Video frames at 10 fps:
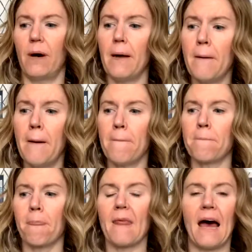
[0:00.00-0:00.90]
But
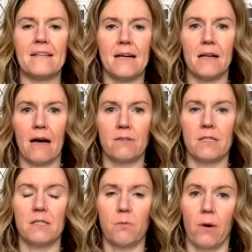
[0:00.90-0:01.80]
as I announced
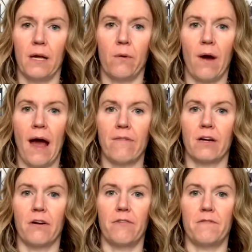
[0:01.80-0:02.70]
this morning, we're
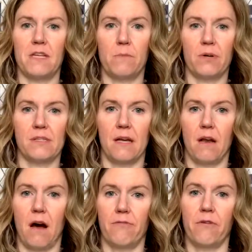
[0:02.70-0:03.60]
having our
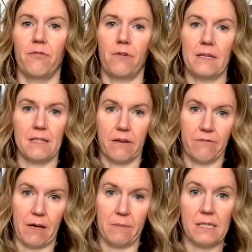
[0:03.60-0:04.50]
15% off friends and
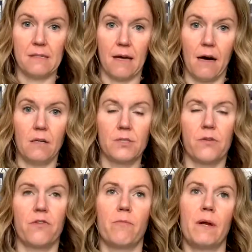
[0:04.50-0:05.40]
family sale. So
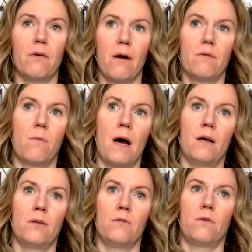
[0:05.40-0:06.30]
if you've been around a
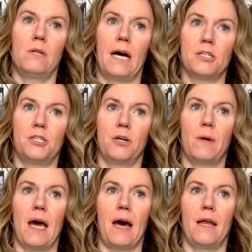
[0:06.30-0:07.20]
while, you know last year
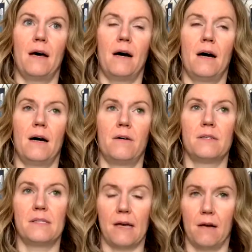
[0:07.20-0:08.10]
we had
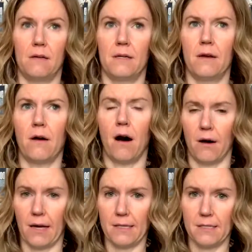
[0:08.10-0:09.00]
a sale in
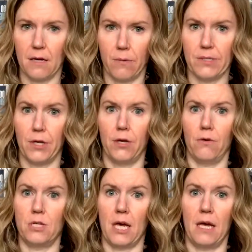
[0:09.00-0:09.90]
August. It was a
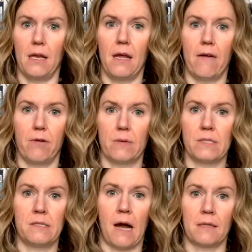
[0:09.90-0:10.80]
huge hit.
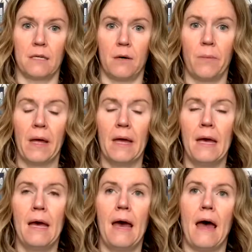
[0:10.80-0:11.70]
Everyone stocked up.
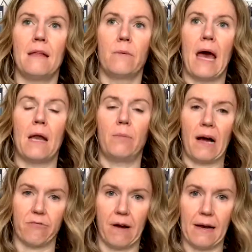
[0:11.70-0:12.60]
And then we had a
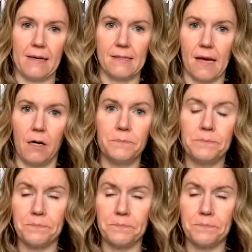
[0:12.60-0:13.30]
Black Friday sale.